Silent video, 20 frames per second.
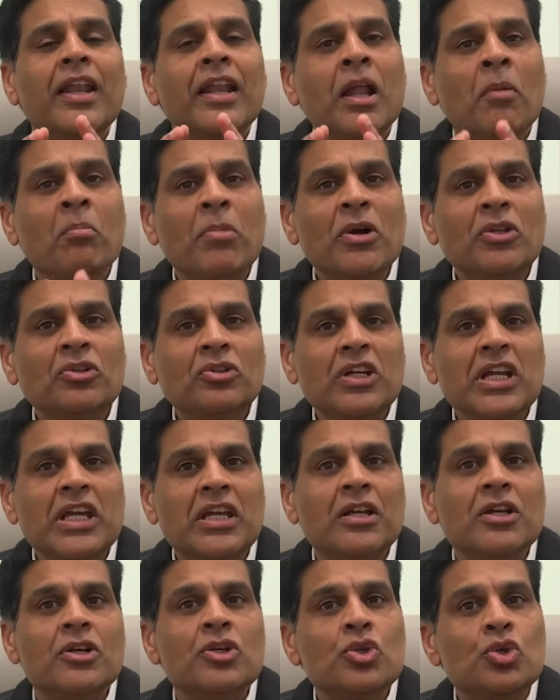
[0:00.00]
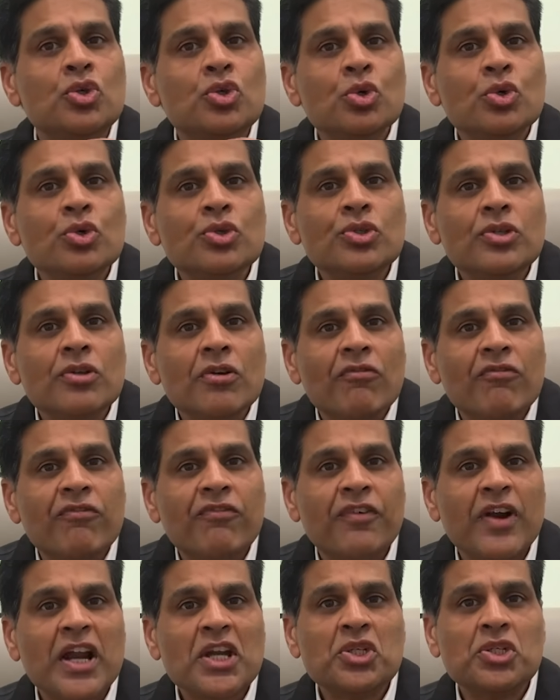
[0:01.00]
Number three, choose
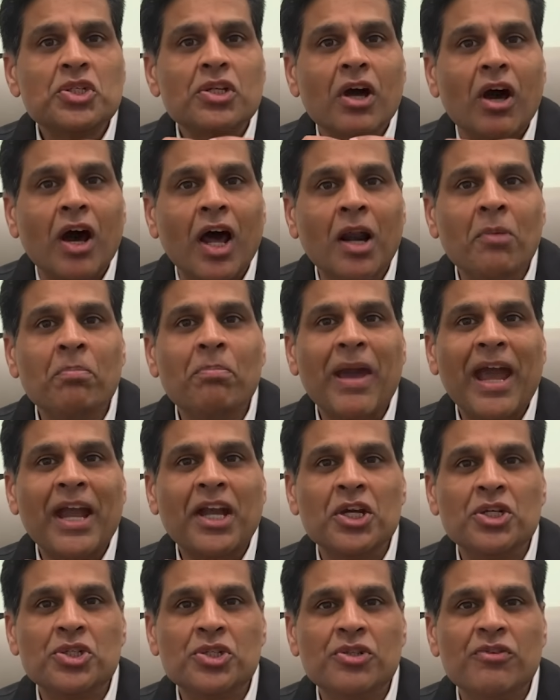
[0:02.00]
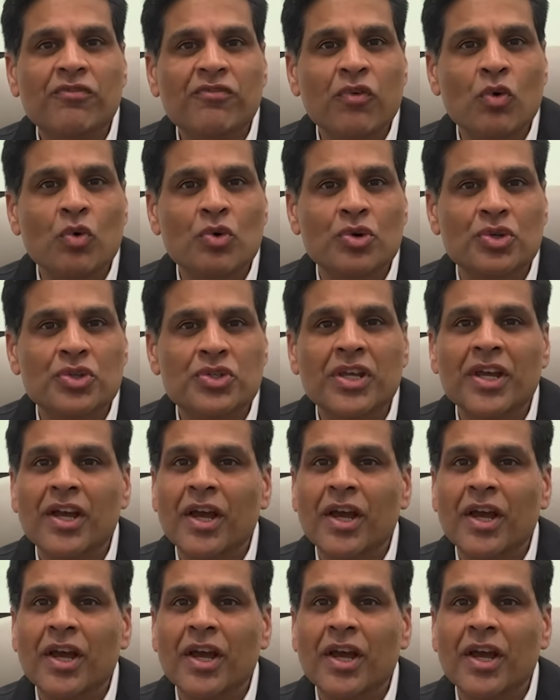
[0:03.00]
fresh, unpackaged foods.